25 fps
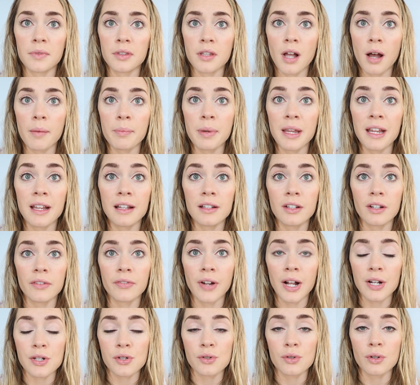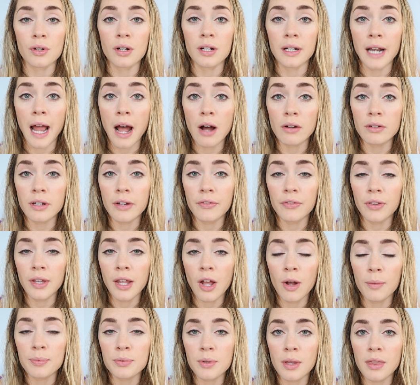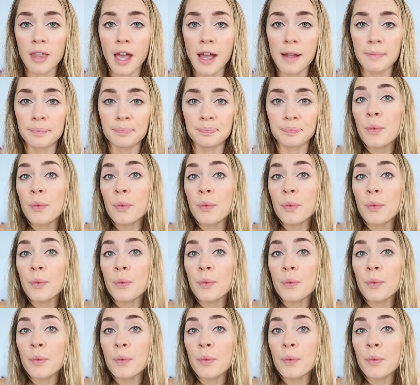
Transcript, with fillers: not being in your vaginal canal definitely helps with that.